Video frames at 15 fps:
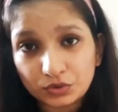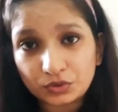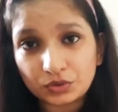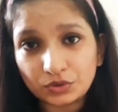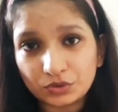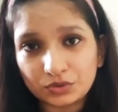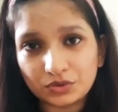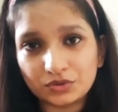to
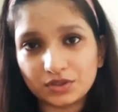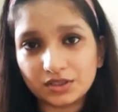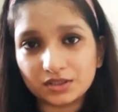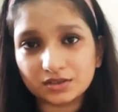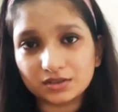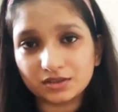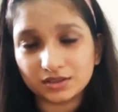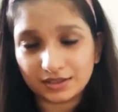do during
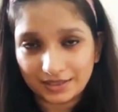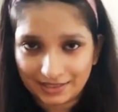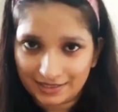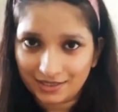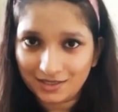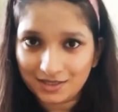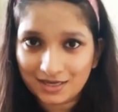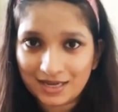the
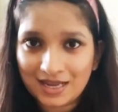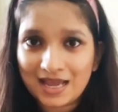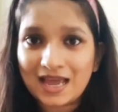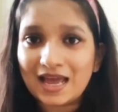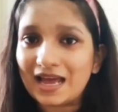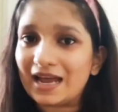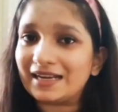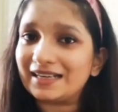day,
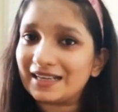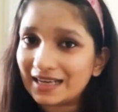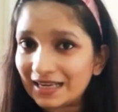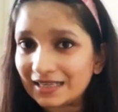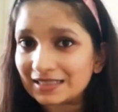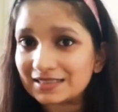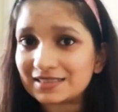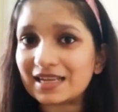and hence